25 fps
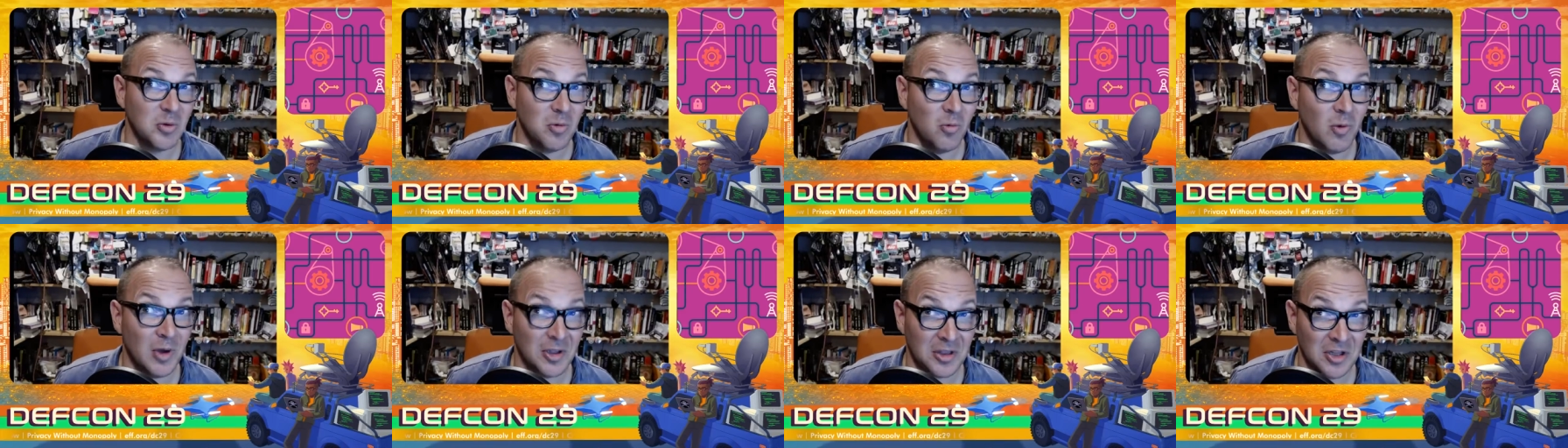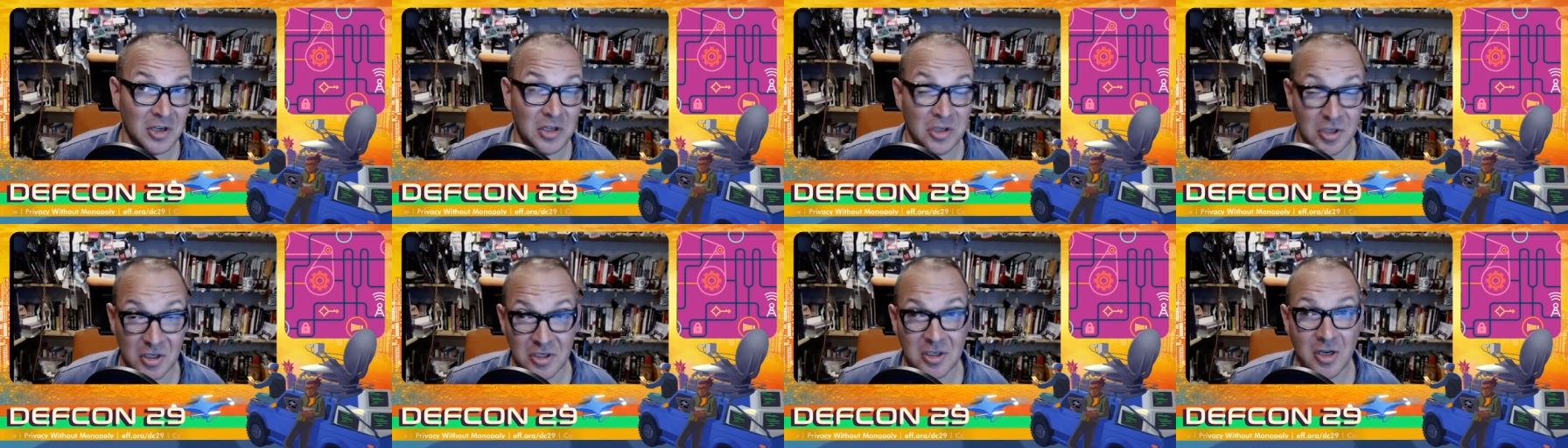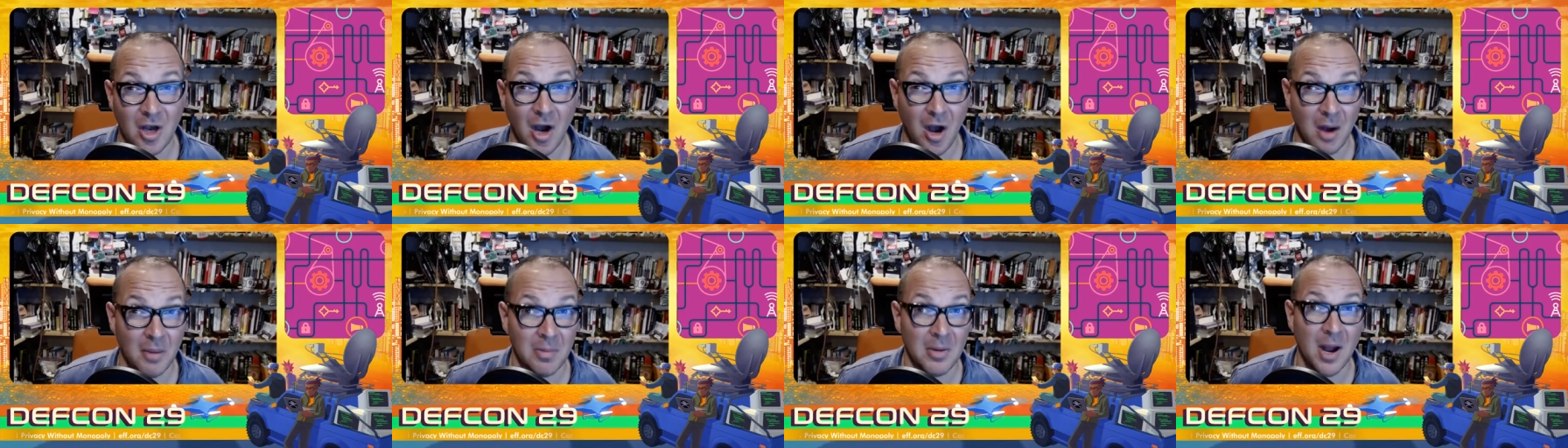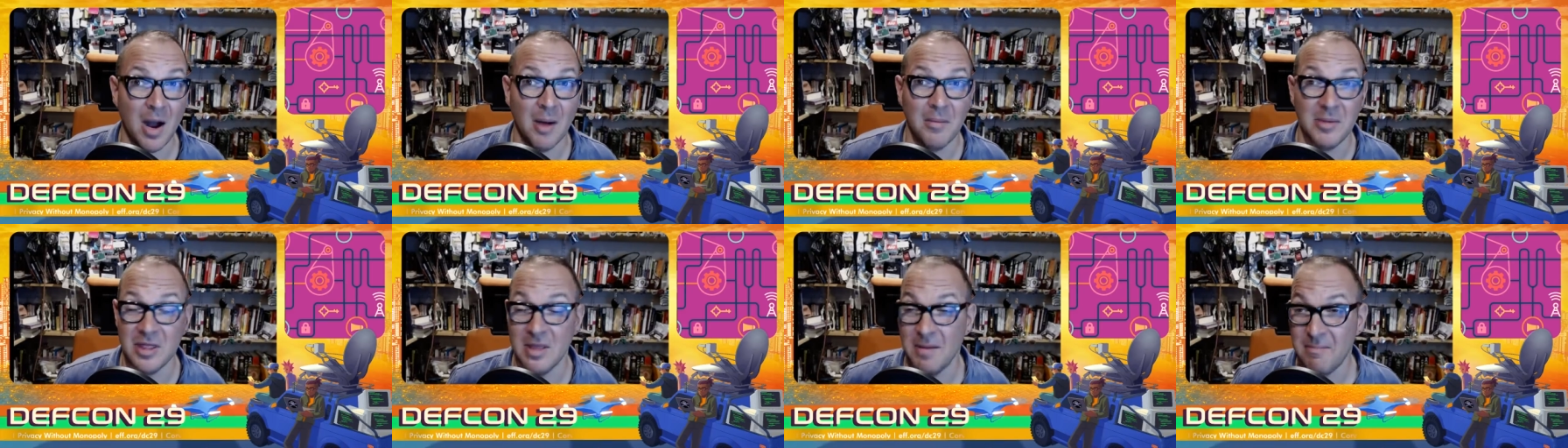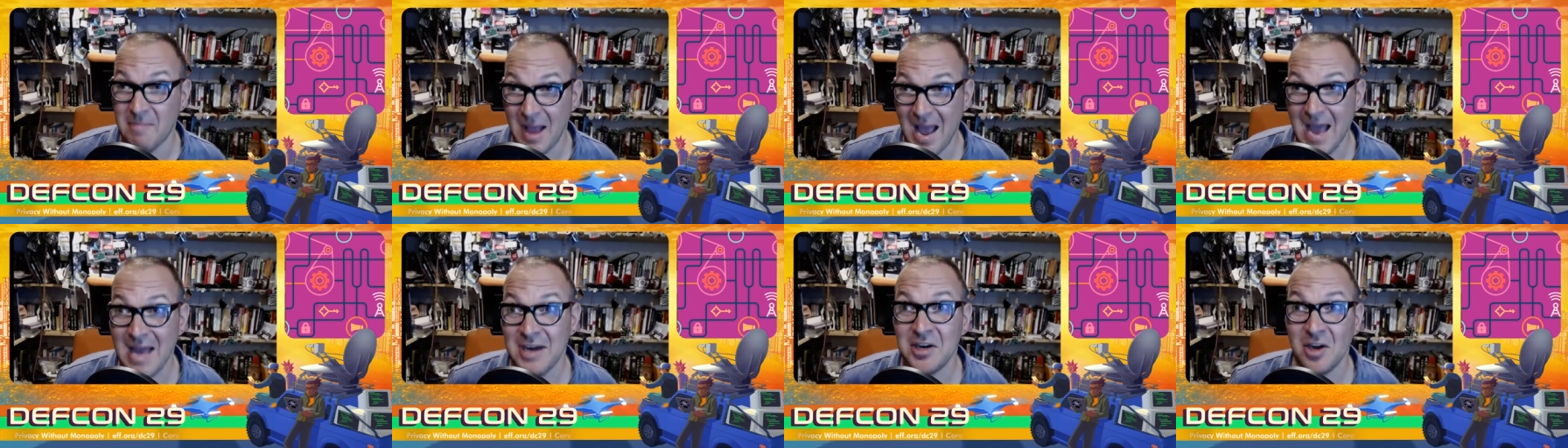what the good ComCom and the
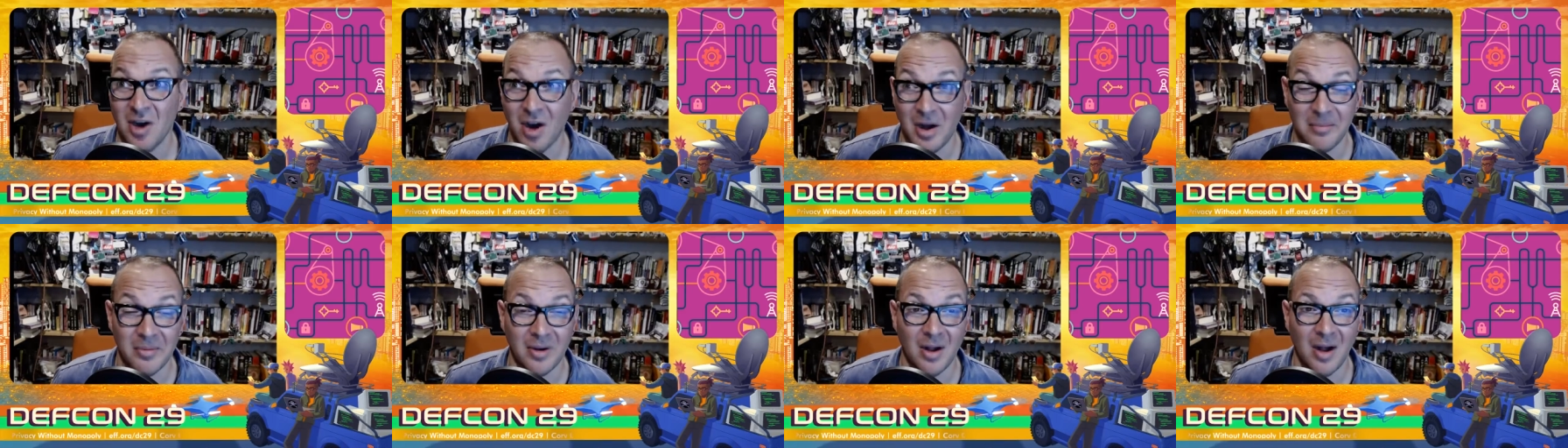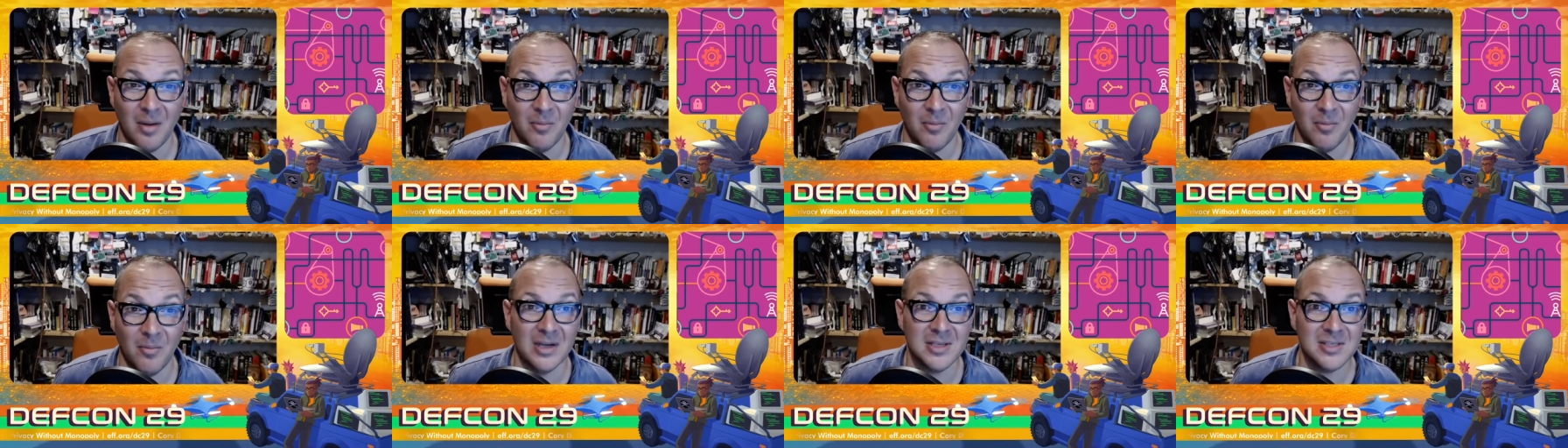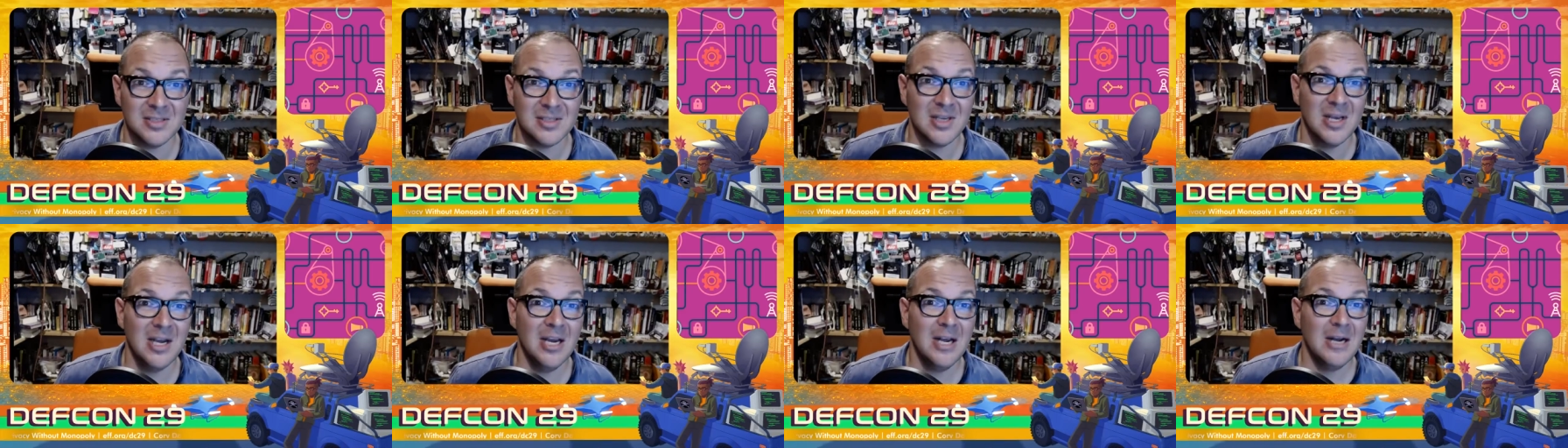bad ComCom was.